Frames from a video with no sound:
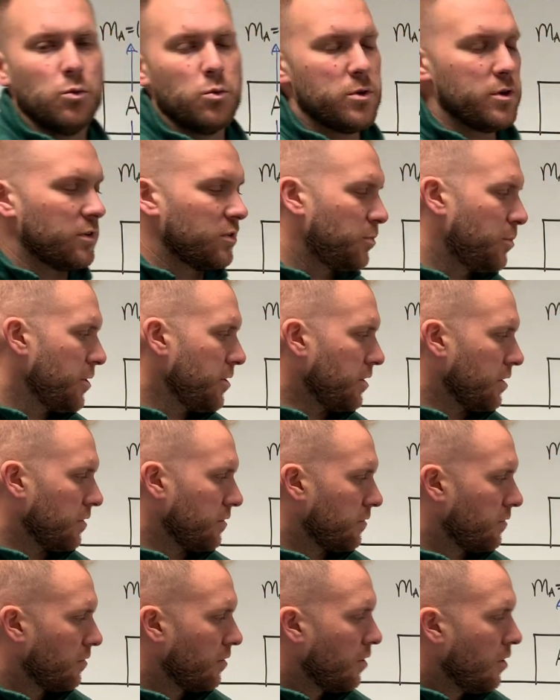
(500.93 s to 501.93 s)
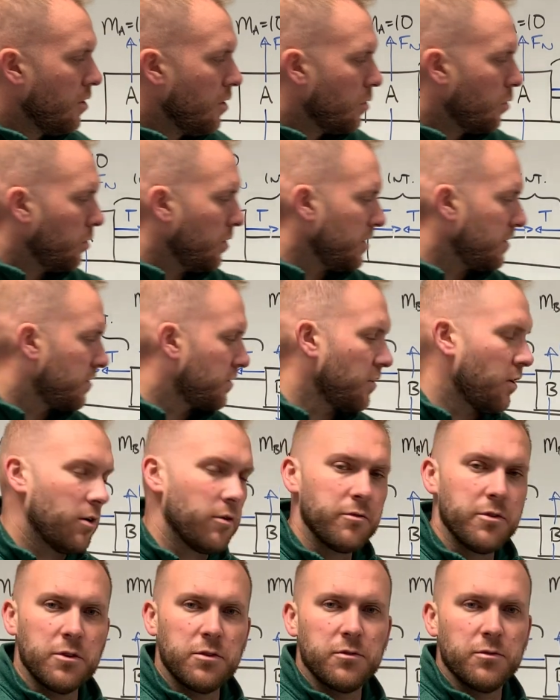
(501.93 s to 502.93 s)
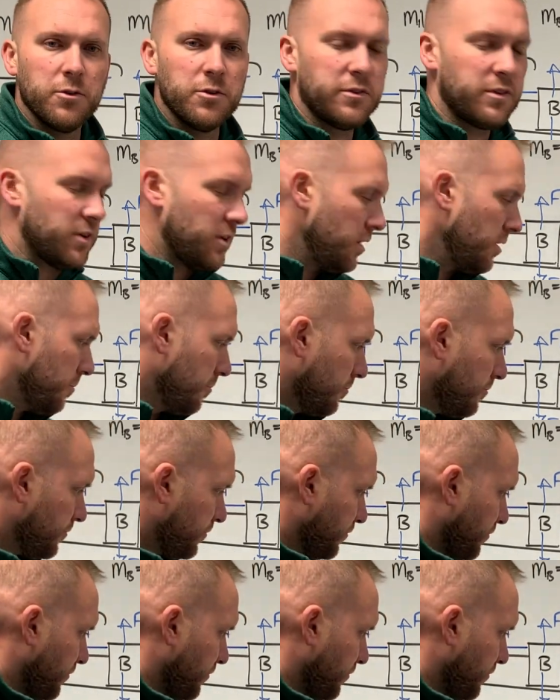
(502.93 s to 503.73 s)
we experience. Well, let's solve this for T.